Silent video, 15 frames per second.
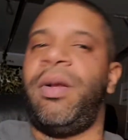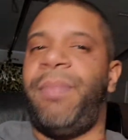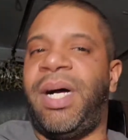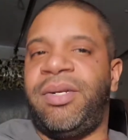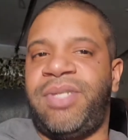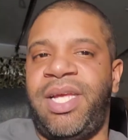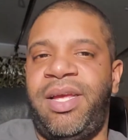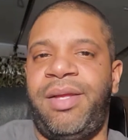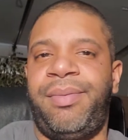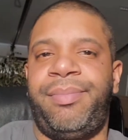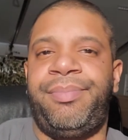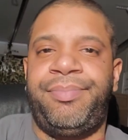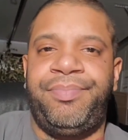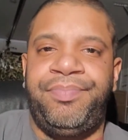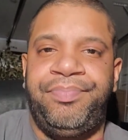about that,
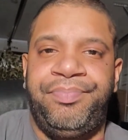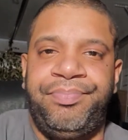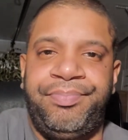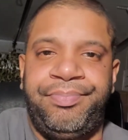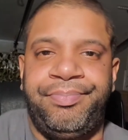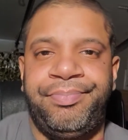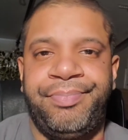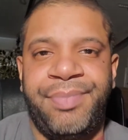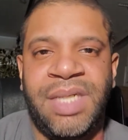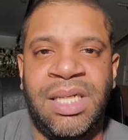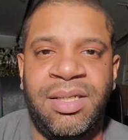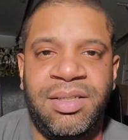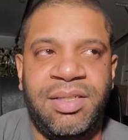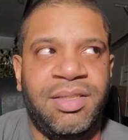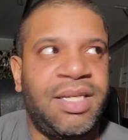
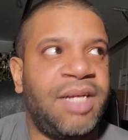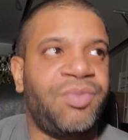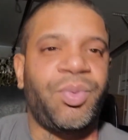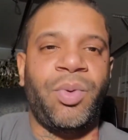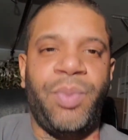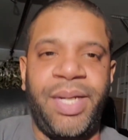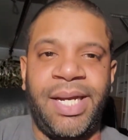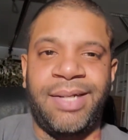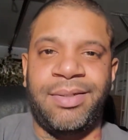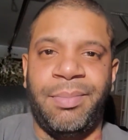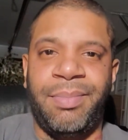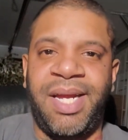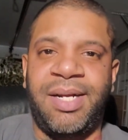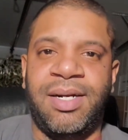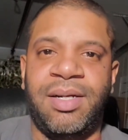since that's what we got to
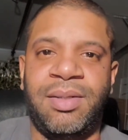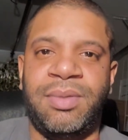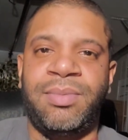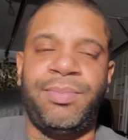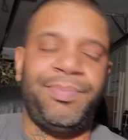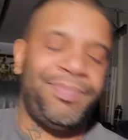bank on.